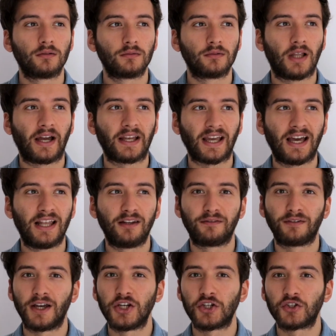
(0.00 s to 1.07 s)
like
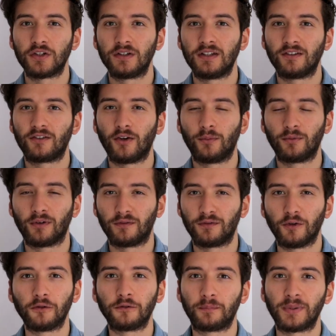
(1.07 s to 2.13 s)
elevation in terms of
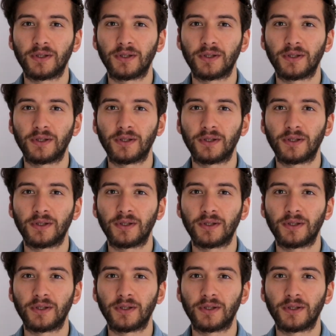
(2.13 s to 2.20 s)
love,